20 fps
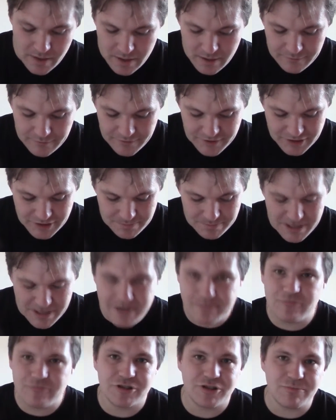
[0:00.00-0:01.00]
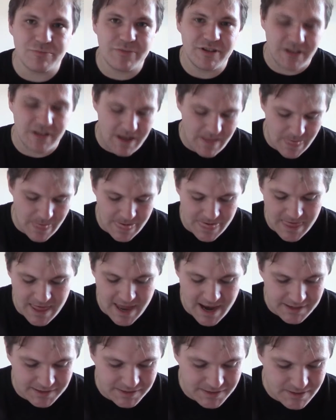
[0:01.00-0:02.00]
fission beam or something like
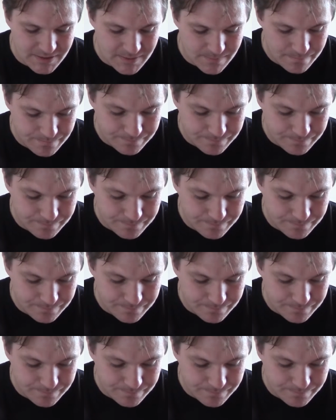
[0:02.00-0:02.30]
that.